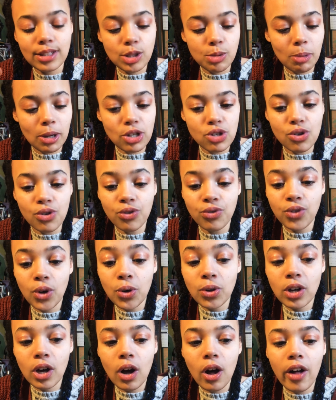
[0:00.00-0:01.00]
special
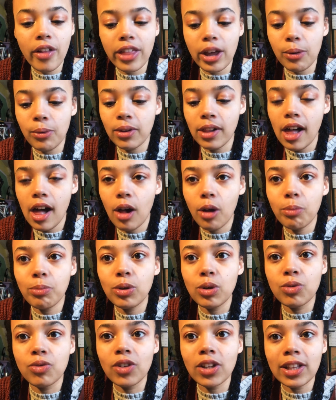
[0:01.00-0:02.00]
phone call that will help
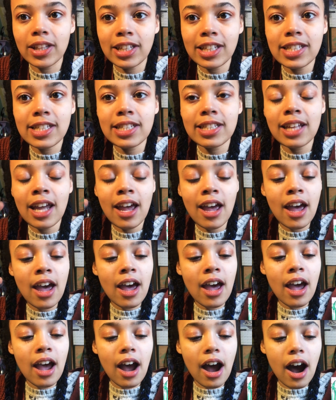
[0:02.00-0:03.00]
you release
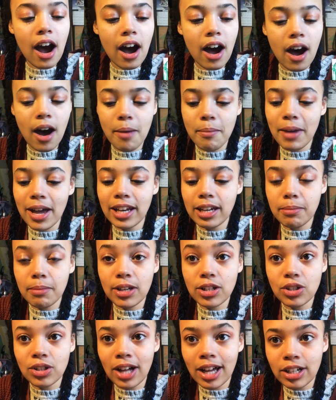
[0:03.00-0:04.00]
any
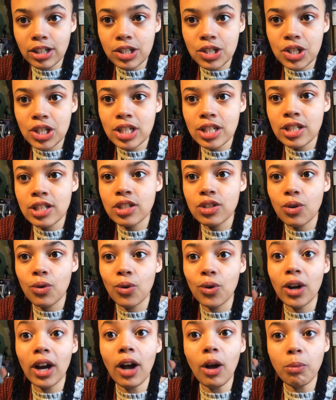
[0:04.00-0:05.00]
mental energies
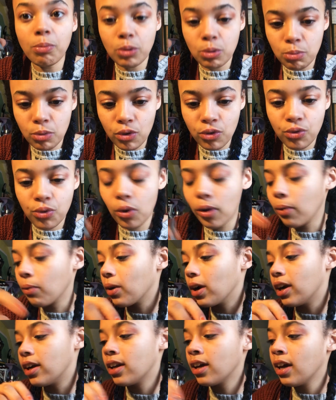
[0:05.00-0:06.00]
or help you move
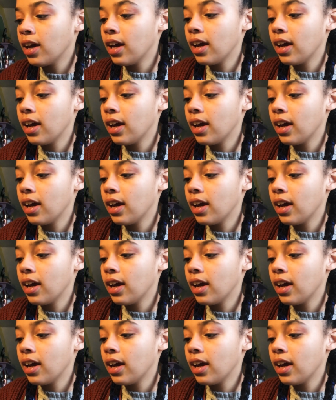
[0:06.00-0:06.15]
forward,